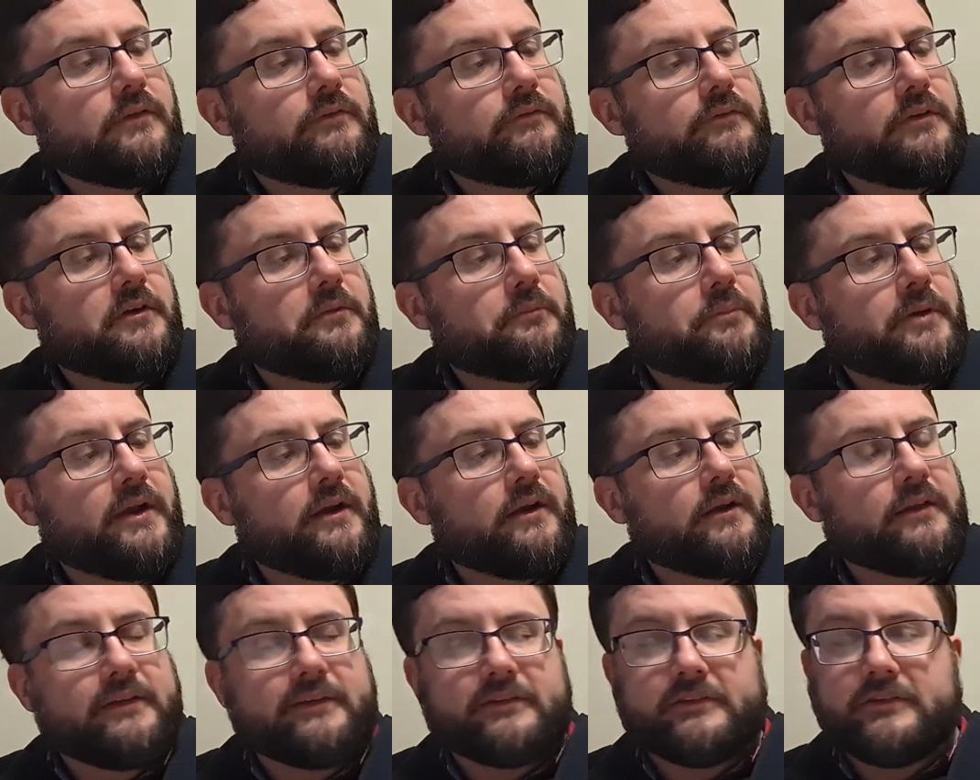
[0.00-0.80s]
Very
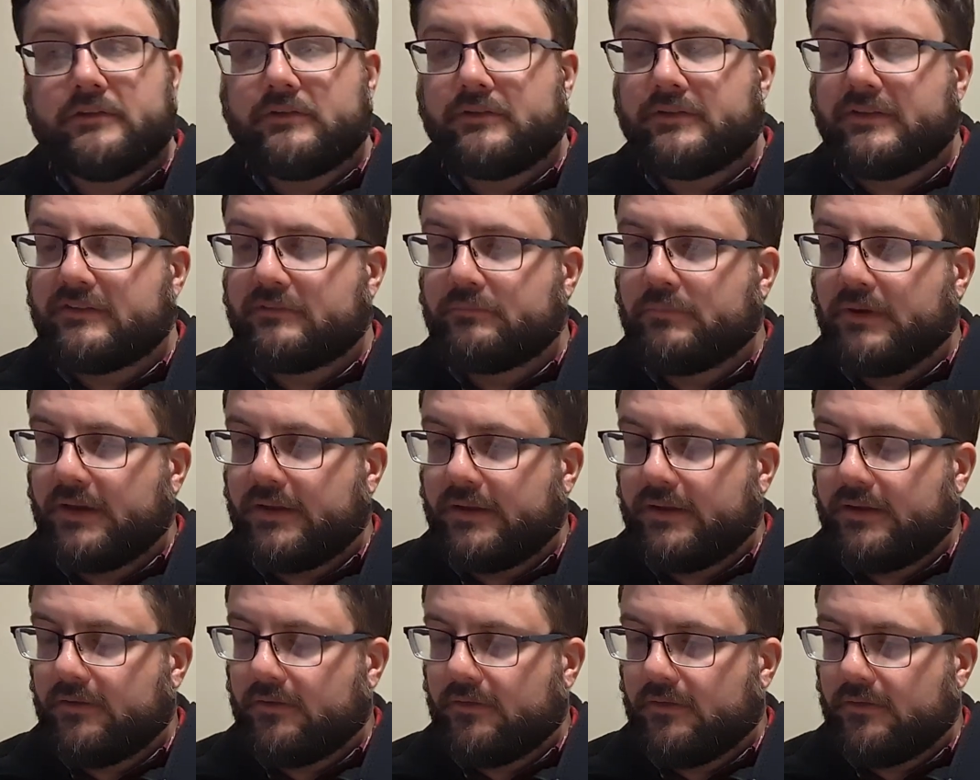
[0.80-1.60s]
perilous doing this by
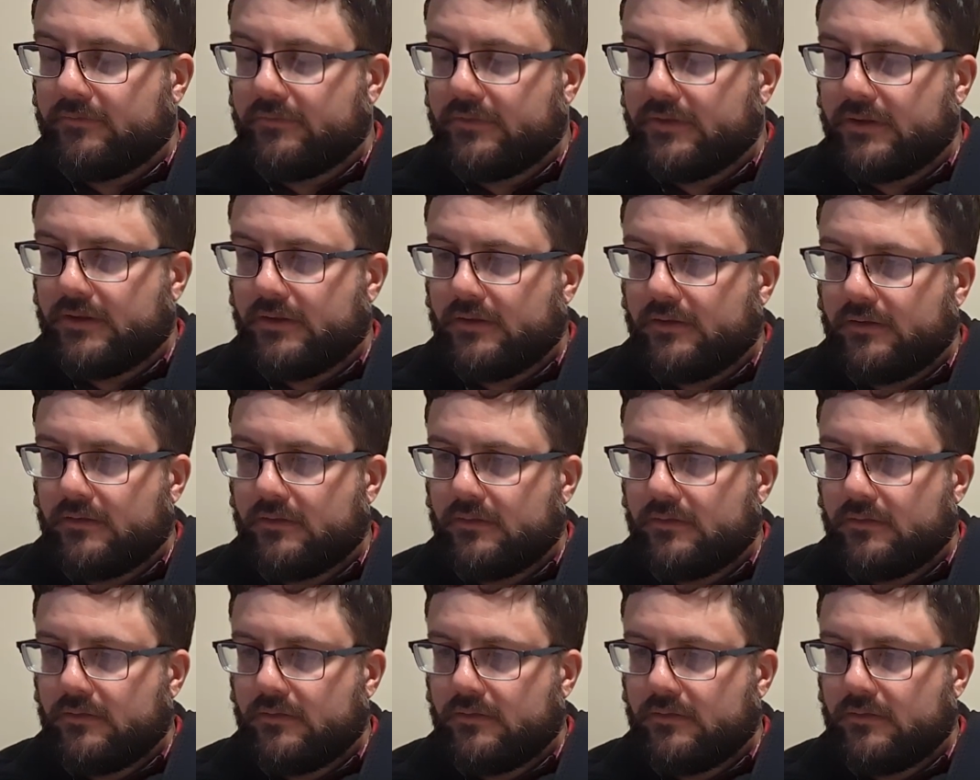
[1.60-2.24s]
ear on video.